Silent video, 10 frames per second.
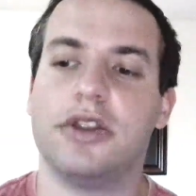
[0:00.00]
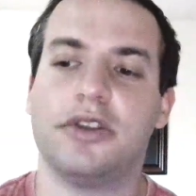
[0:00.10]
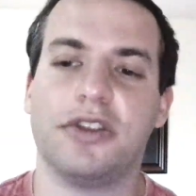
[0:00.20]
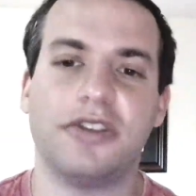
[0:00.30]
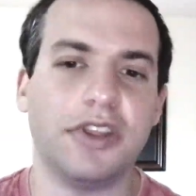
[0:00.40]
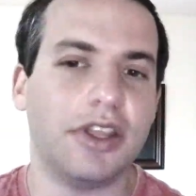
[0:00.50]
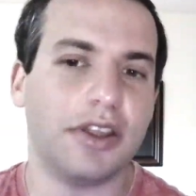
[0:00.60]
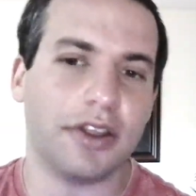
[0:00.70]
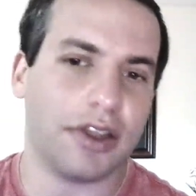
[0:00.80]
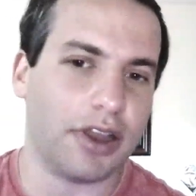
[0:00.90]
to
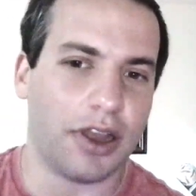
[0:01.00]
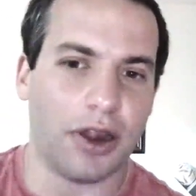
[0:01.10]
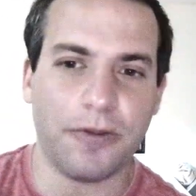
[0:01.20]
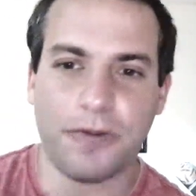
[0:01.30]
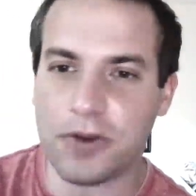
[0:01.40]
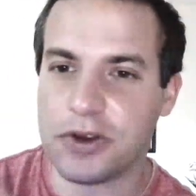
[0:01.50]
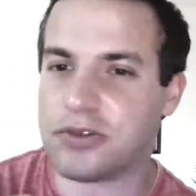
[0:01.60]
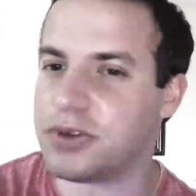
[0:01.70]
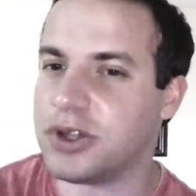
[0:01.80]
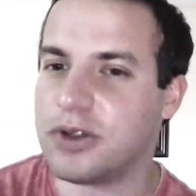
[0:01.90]
see our first
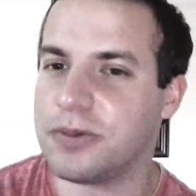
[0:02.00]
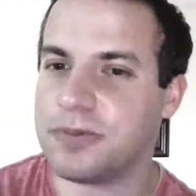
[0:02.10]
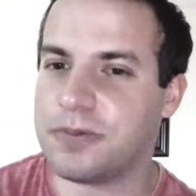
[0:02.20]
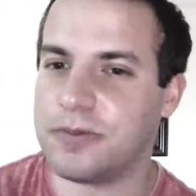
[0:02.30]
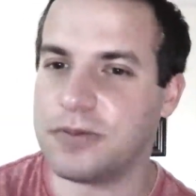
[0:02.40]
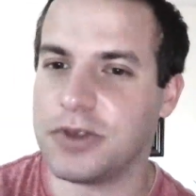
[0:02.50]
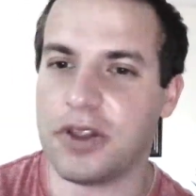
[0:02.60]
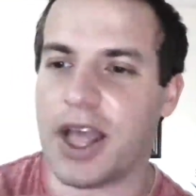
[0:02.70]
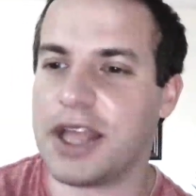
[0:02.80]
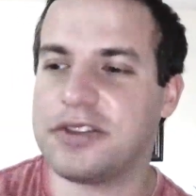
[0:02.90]
real
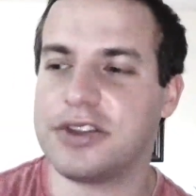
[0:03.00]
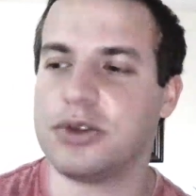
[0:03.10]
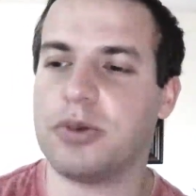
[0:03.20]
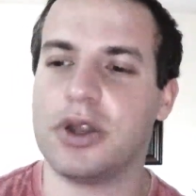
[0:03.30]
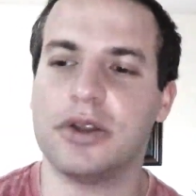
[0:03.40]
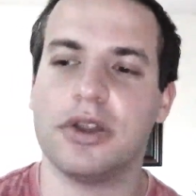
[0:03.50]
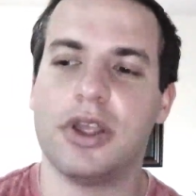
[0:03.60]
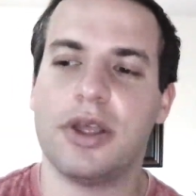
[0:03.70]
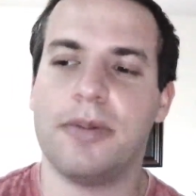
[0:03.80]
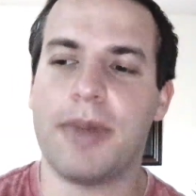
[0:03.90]
glance into what
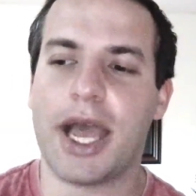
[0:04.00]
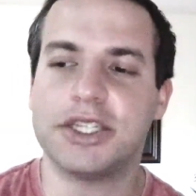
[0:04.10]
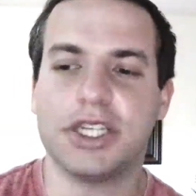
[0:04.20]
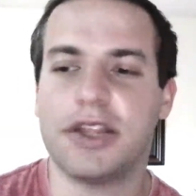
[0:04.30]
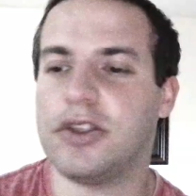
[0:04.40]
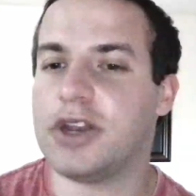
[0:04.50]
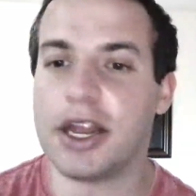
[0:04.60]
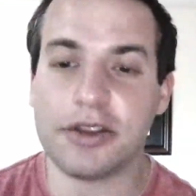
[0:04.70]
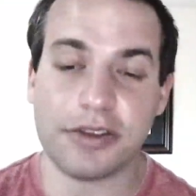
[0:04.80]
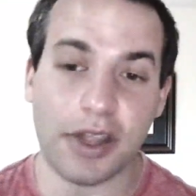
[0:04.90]
magic in the
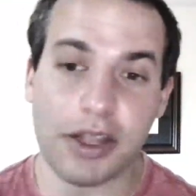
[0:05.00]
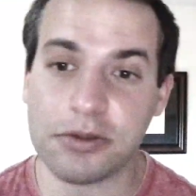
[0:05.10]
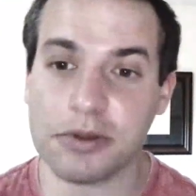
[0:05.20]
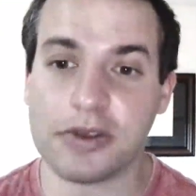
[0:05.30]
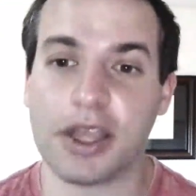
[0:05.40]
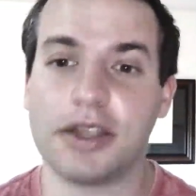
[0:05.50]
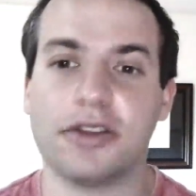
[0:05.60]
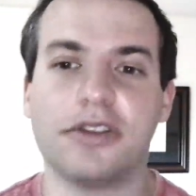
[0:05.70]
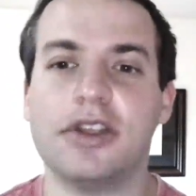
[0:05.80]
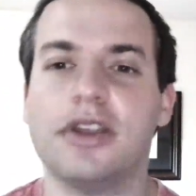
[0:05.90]
United States was like. To
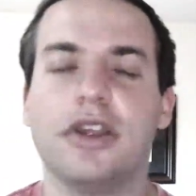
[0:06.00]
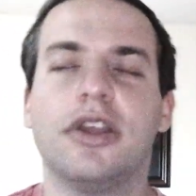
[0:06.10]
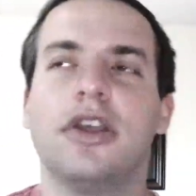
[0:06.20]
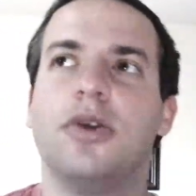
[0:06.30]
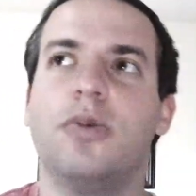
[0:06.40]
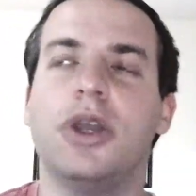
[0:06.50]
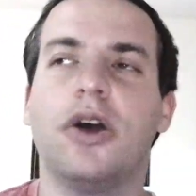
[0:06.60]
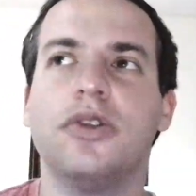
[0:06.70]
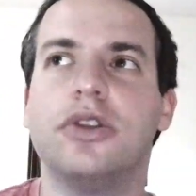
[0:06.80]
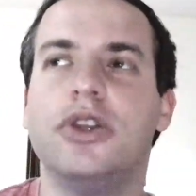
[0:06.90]
see, we
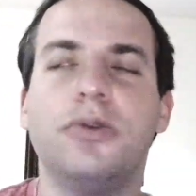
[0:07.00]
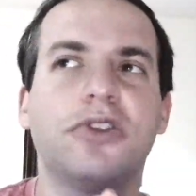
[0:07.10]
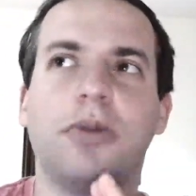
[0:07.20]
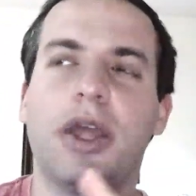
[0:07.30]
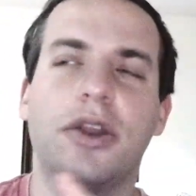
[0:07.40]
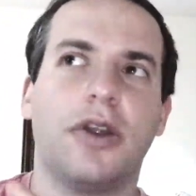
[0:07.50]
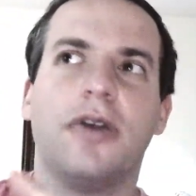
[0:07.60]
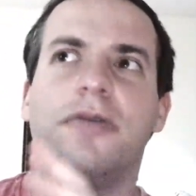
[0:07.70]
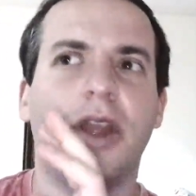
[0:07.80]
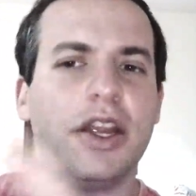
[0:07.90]
all Newt Scamander, a
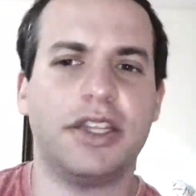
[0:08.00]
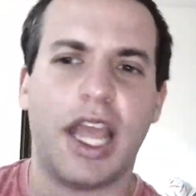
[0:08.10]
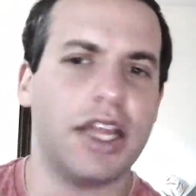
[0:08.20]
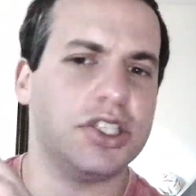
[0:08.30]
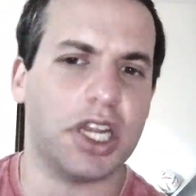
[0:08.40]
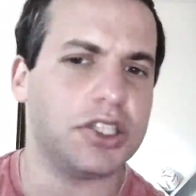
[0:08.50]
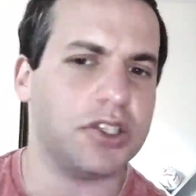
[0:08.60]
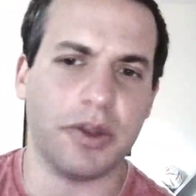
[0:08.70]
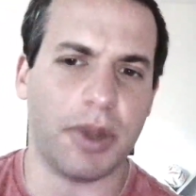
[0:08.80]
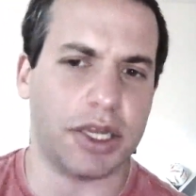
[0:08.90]
very
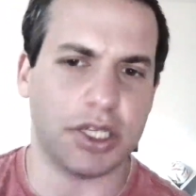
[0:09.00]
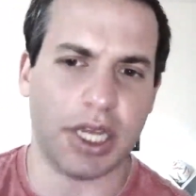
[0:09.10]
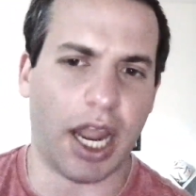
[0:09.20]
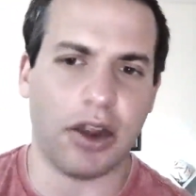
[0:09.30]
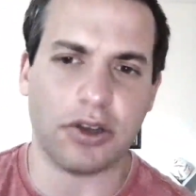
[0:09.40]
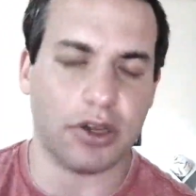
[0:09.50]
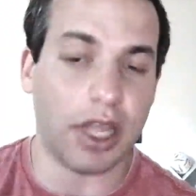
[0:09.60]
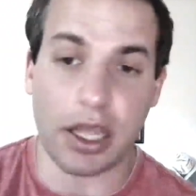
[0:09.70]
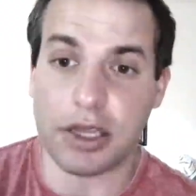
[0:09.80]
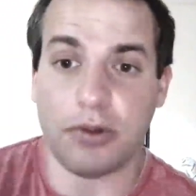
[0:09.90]
tangentially mentioned character.
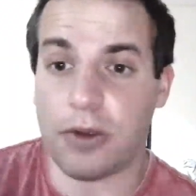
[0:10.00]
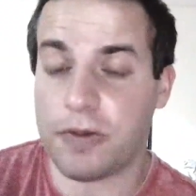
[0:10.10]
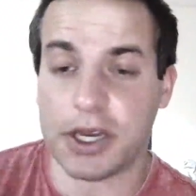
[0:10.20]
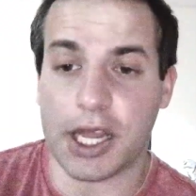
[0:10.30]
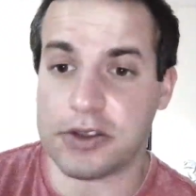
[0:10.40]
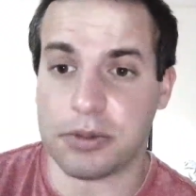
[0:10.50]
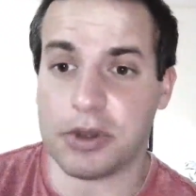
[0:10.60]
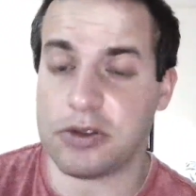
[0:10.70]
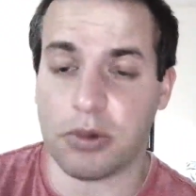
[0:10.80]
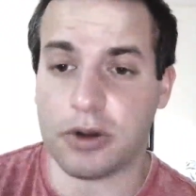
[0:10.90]
Yeah, he wrote Fantastic
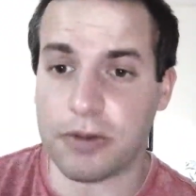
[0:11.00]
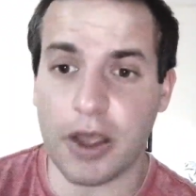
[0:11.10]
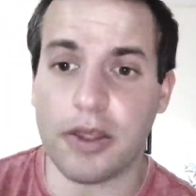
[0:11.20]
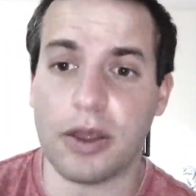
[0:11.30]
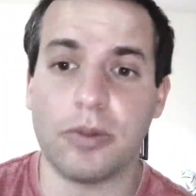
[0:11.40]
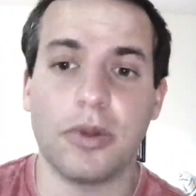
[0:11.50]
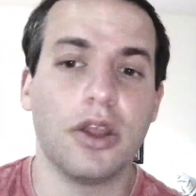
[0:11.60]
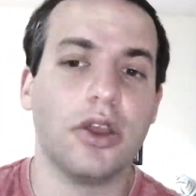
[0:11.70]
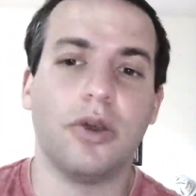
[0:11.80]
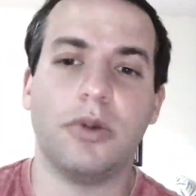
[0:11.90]
Beasts and Where to Find Them.
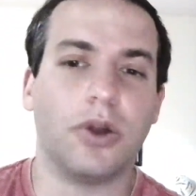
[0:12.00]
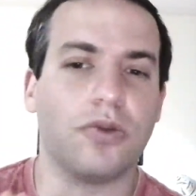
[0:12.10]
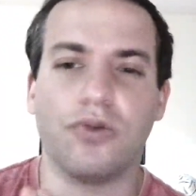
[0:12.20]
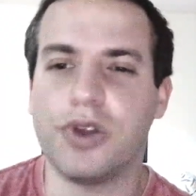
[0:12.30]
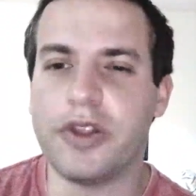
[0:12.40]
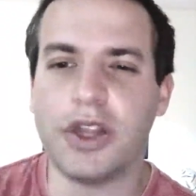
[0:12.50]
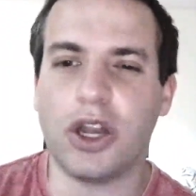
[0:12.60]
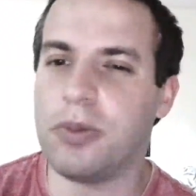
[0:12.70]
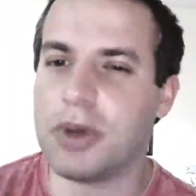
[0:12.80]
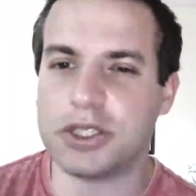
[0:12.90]
We don't really
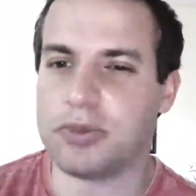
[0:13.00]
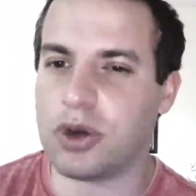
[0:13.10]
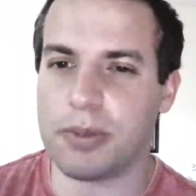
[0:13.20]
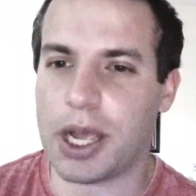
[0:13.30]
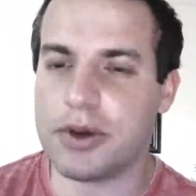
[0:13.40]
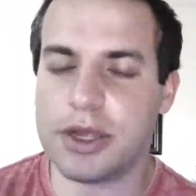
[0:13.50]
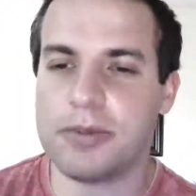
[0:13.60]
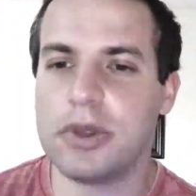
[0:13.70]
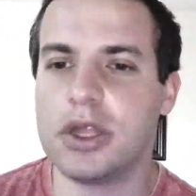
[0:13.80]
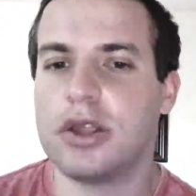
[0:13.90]
know much more about
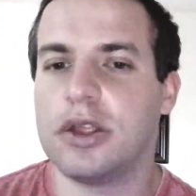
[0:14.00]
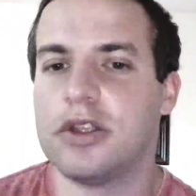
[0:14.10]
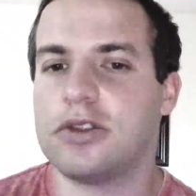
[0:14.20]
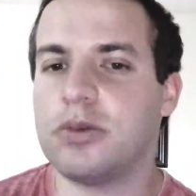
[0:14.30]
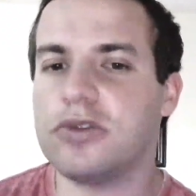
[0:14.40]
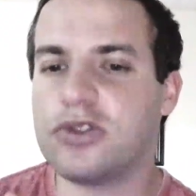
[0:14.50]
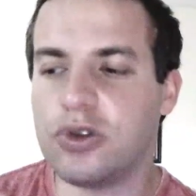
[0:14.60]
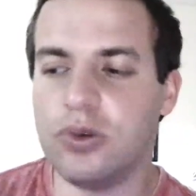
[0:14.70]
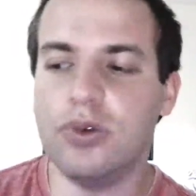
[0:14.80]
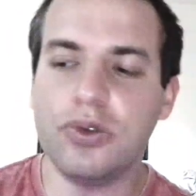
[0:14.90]
him, so it was
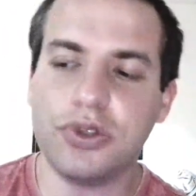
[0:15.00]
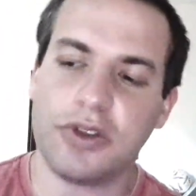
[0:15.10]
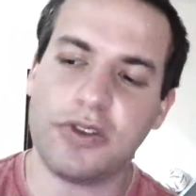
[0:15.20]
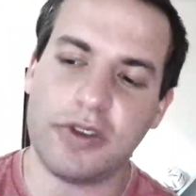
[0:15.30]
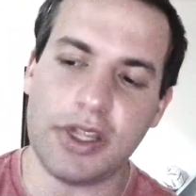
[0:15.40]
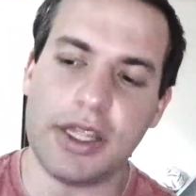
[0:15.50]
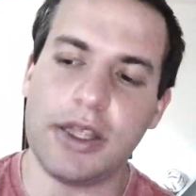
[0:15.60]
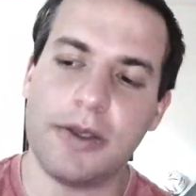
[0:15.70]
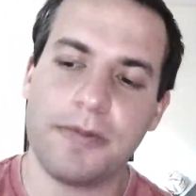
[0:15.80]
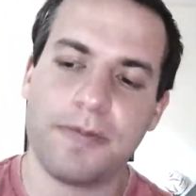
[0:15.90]
cool to see